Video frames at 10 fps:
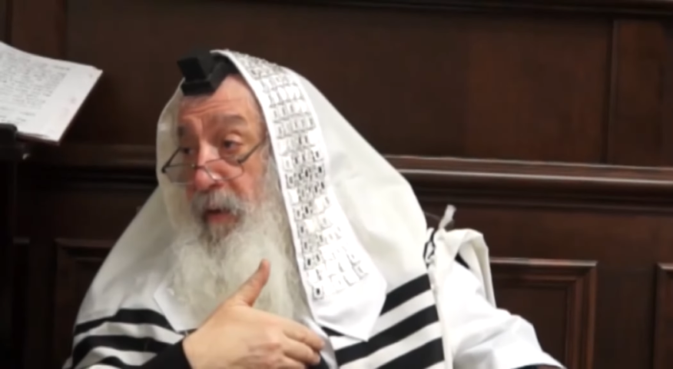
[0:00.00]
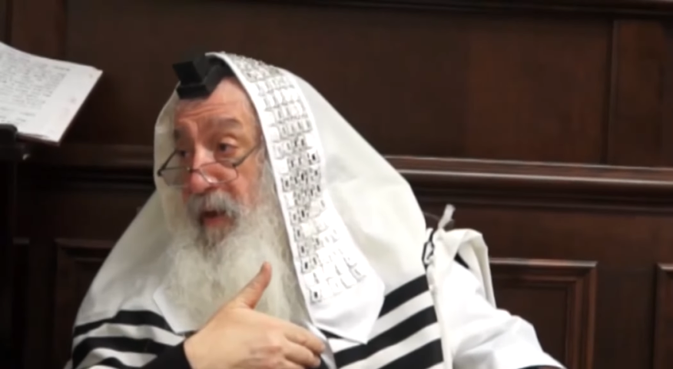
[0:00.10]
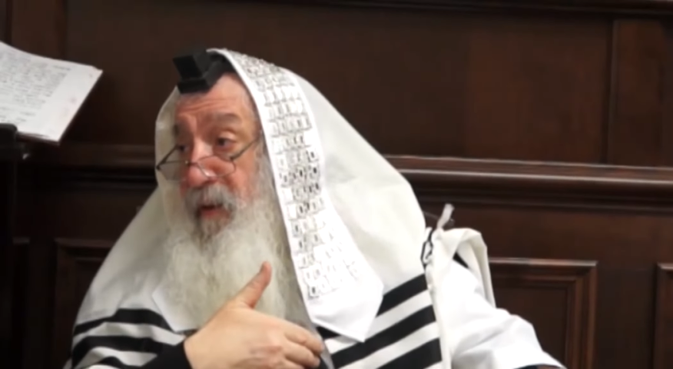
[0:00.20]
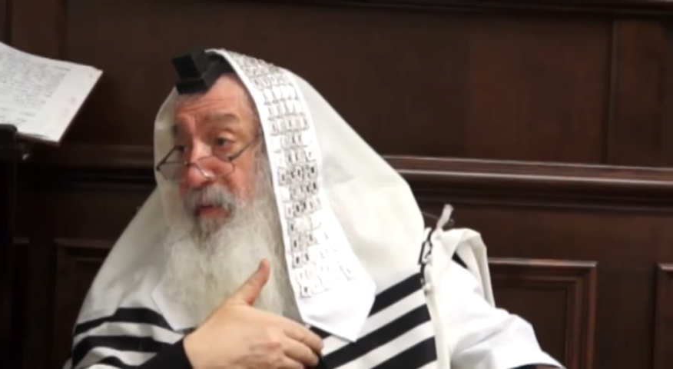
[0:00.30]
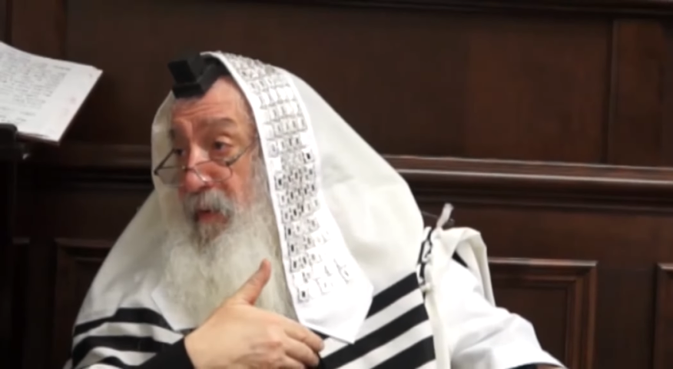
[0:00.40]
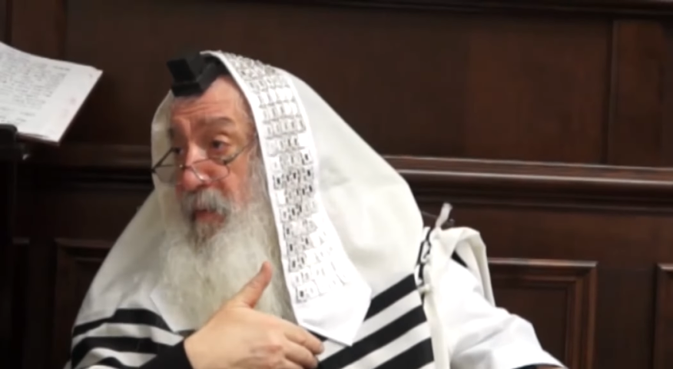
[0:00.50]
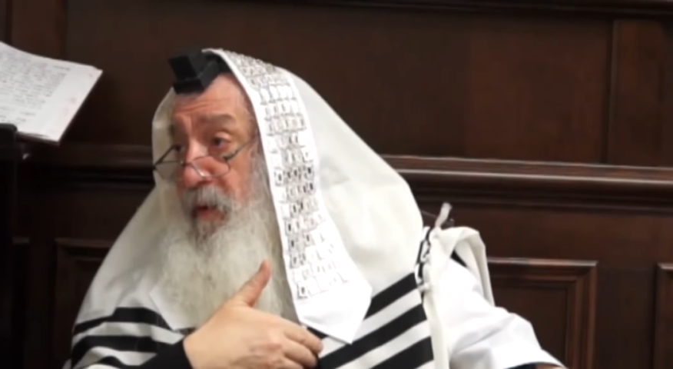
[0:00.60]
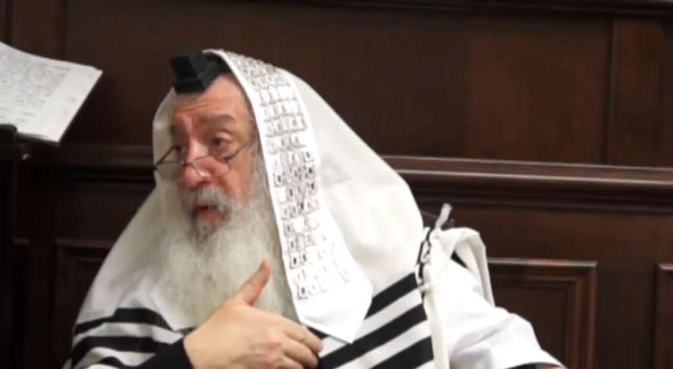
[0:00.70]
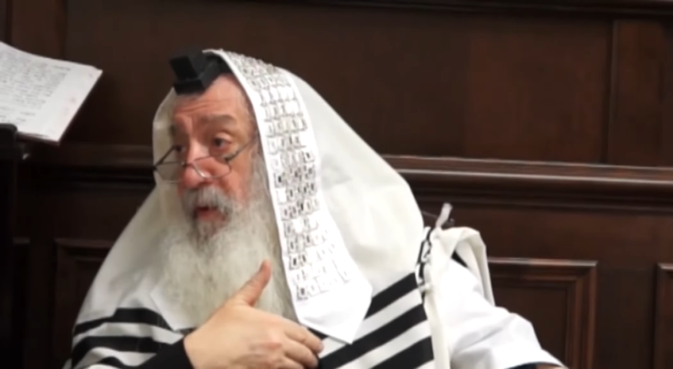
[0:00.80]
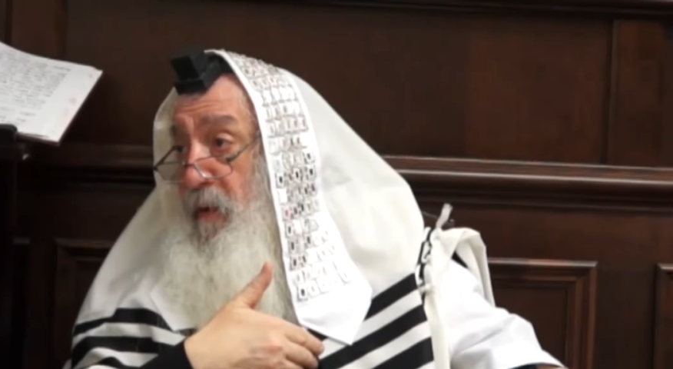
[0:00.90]
Even
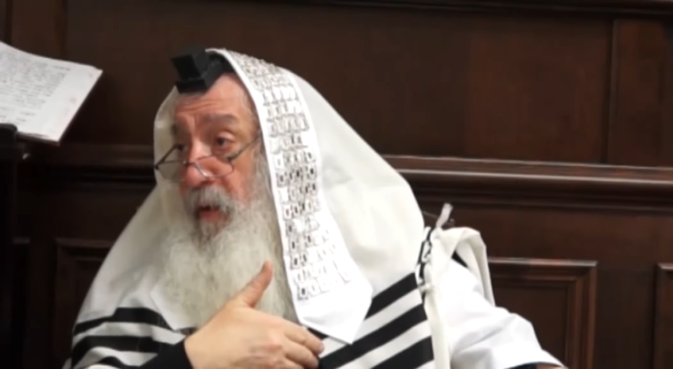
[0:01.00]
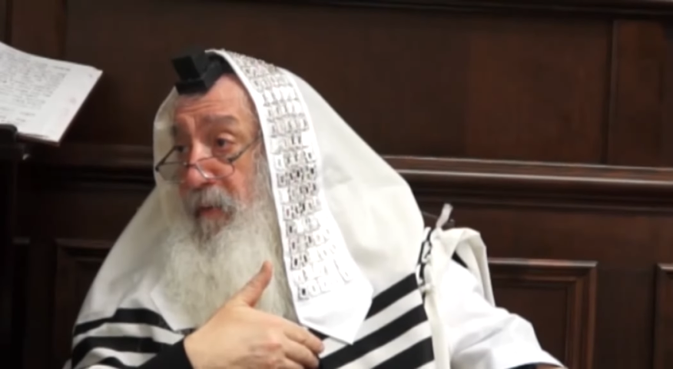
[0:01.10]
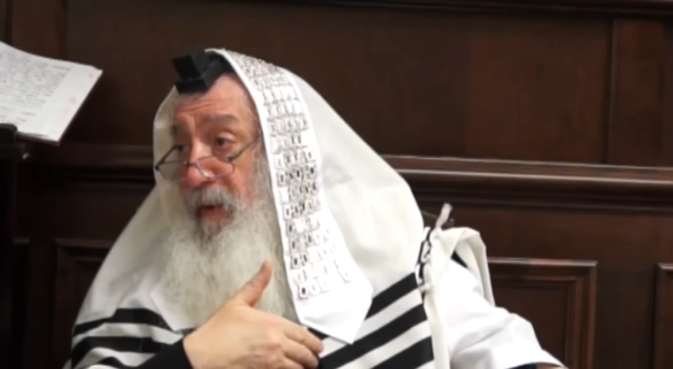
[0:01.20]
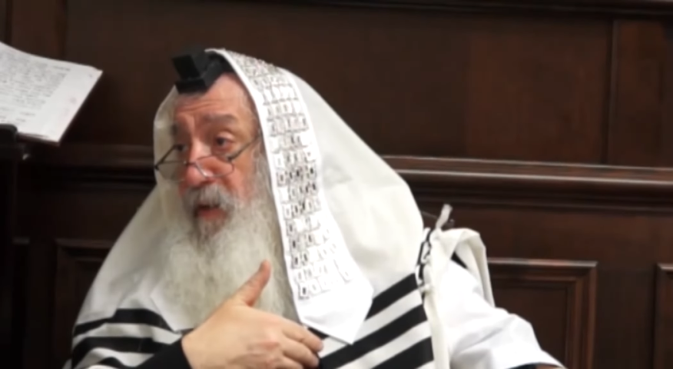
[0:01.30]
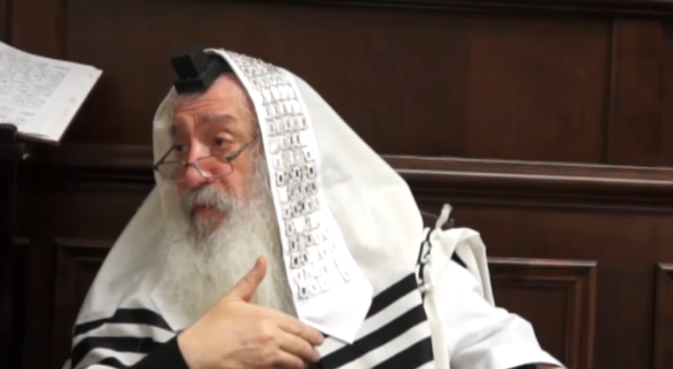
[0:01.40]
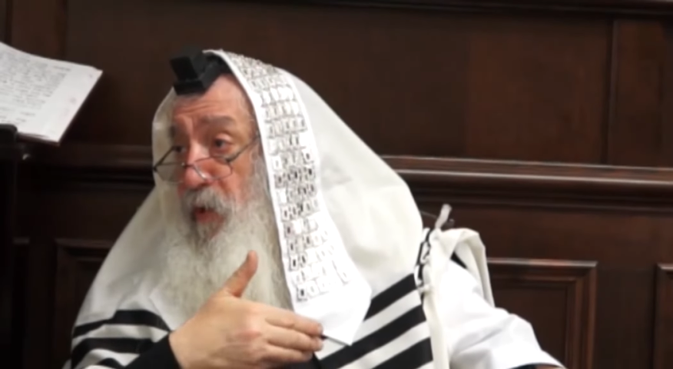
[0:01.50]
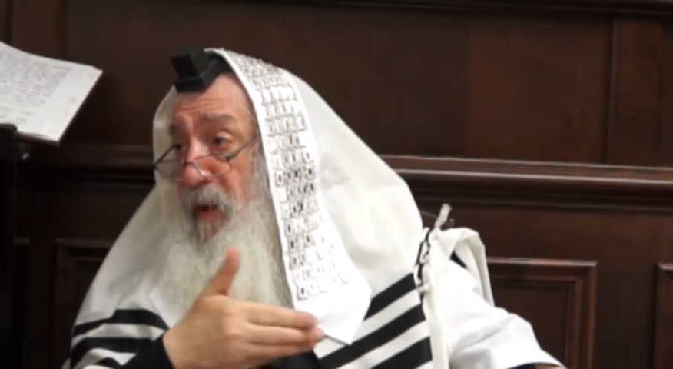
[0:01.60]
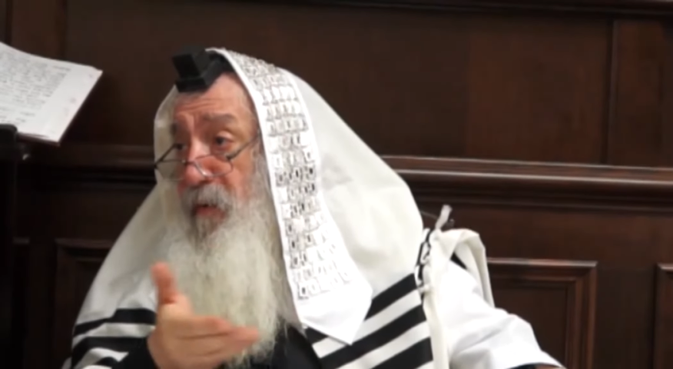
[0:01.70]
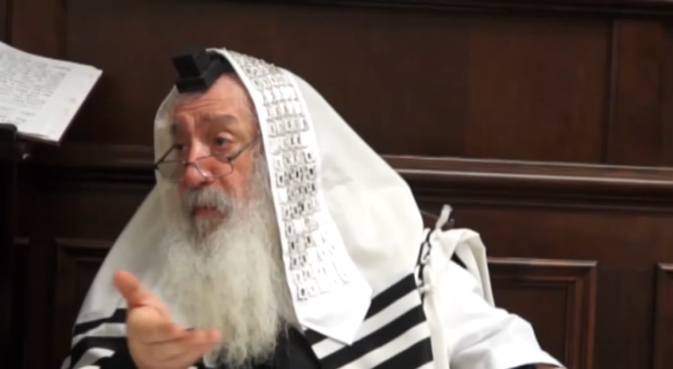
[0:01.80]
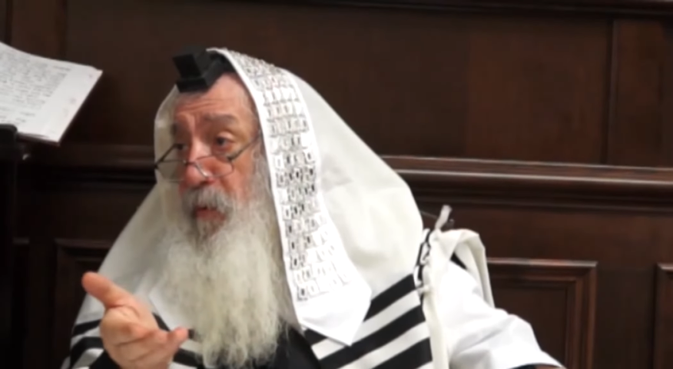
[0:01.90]
me, if I have a